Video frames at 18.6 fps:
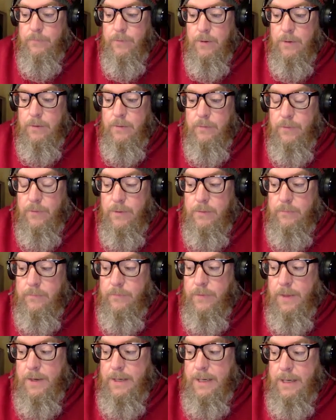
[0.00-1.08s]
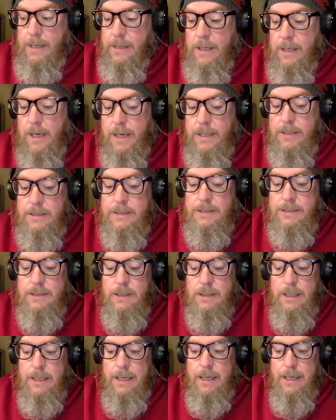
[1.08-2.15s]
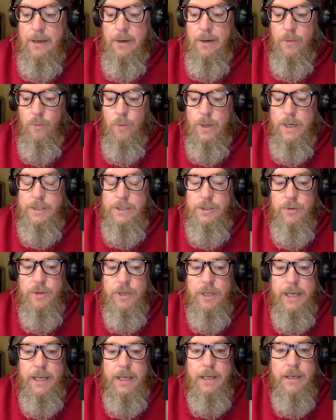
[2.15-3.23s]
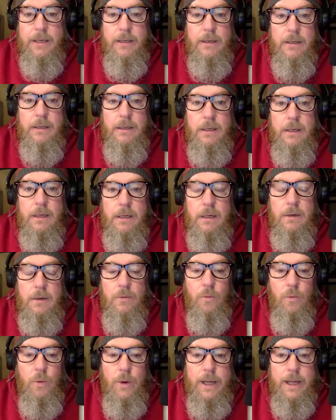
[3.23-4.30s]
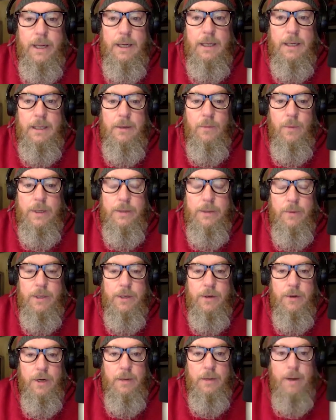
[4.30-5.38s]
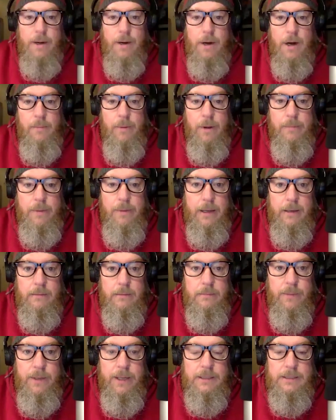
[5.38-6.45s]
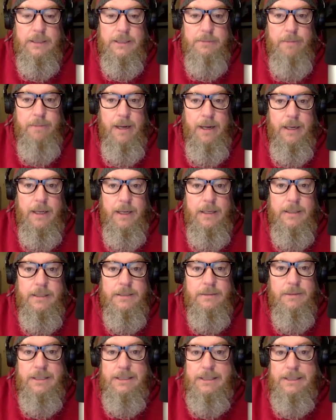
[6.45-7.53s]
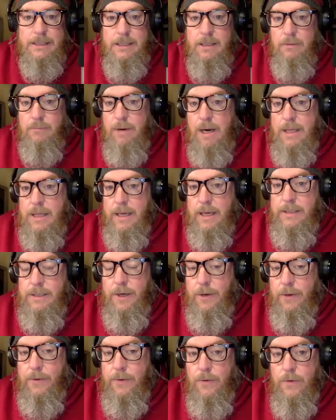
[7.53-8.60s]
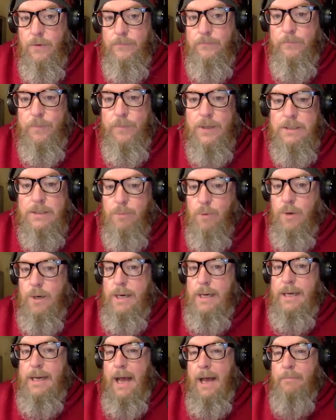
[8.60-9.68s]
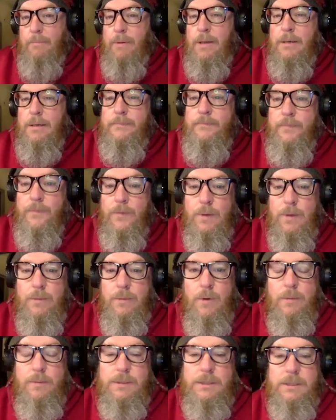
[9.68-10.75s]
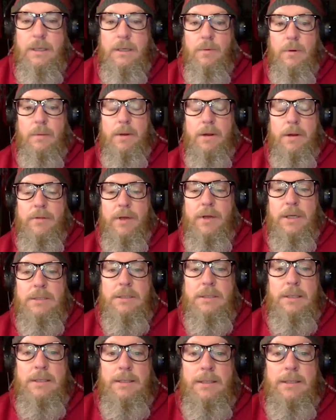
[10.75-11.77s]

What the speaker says: For the Nittany Lions. What did you think when you heard about Harbaugh being suspended? Is this the right thing to do? Does more need to happen? What were your thoughts?